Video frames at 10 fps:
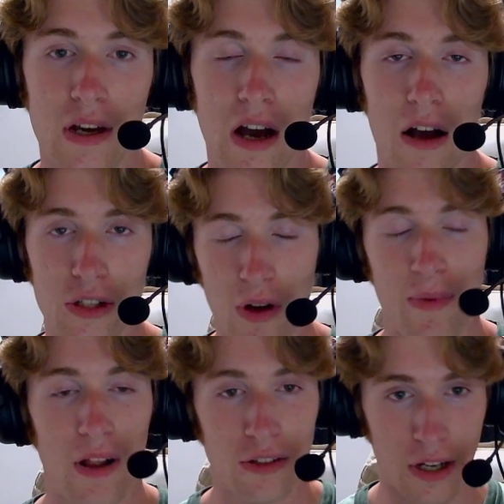I also
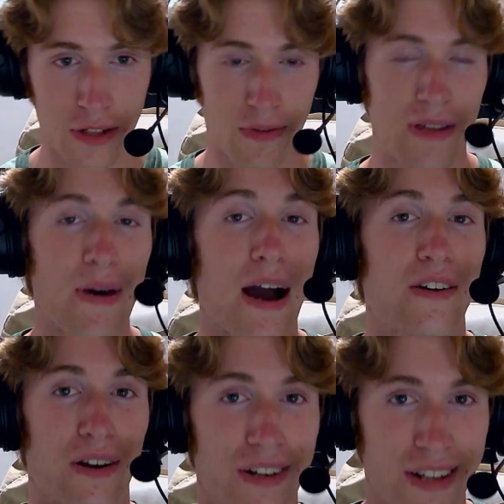apologize for the
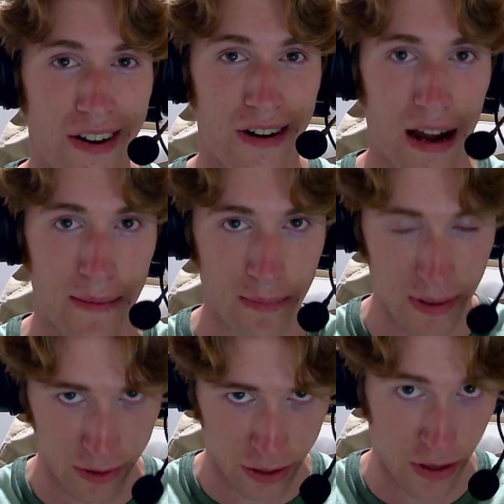background here. I'm
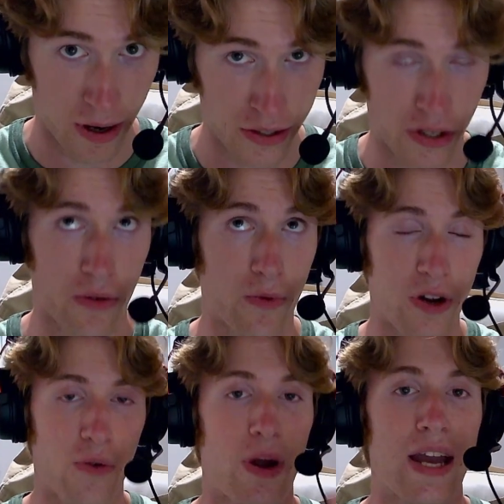starting to
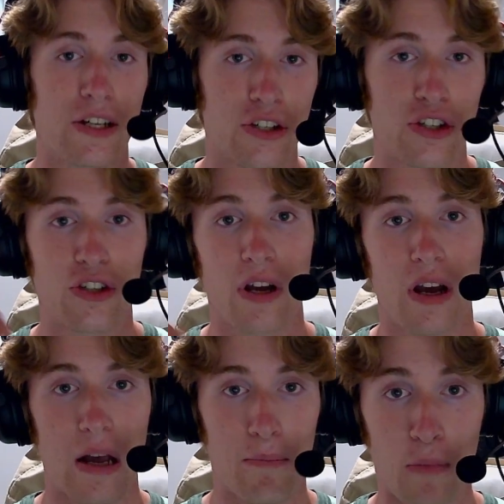rearrange
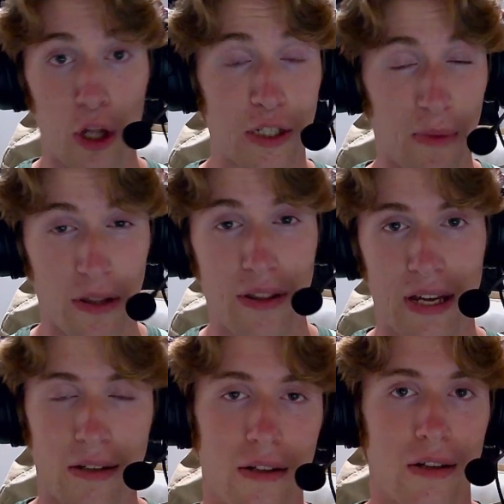multiple
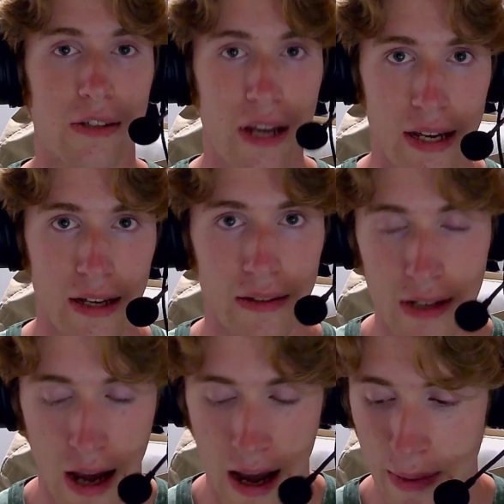things and it's taking
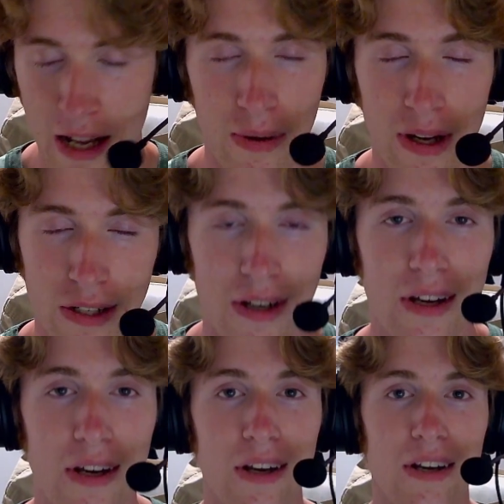time. Anyways,
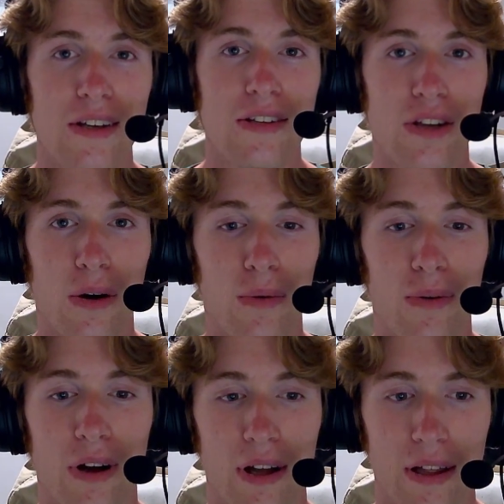so
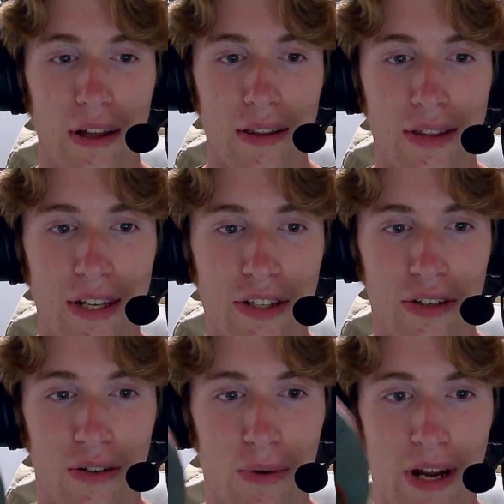
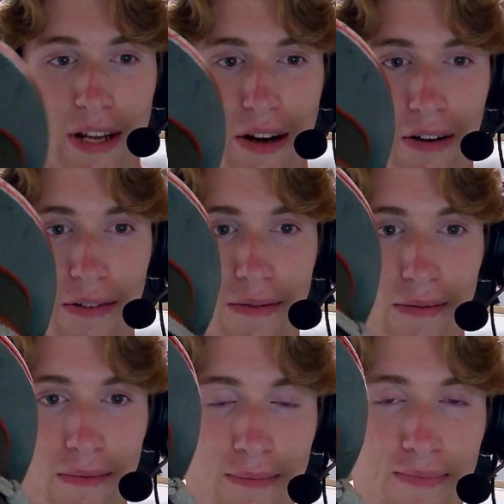this right here,
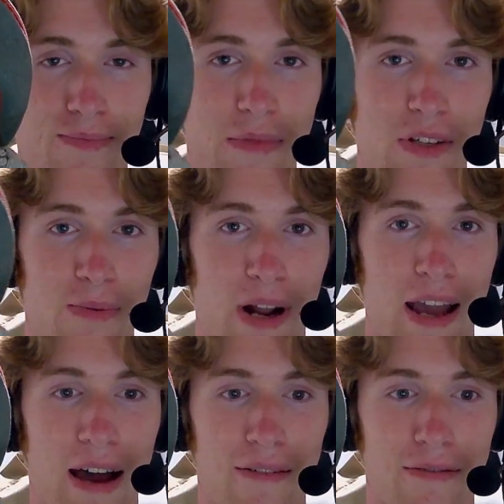this is what I
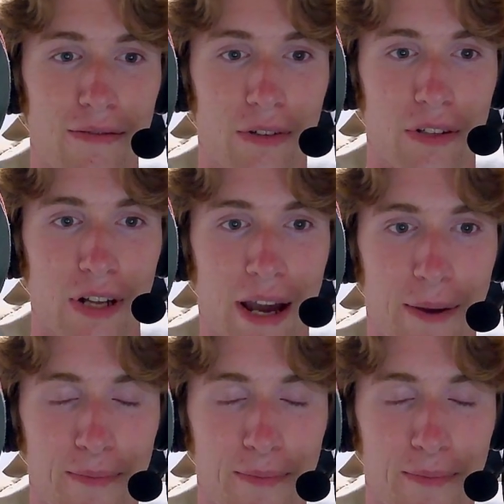have for today.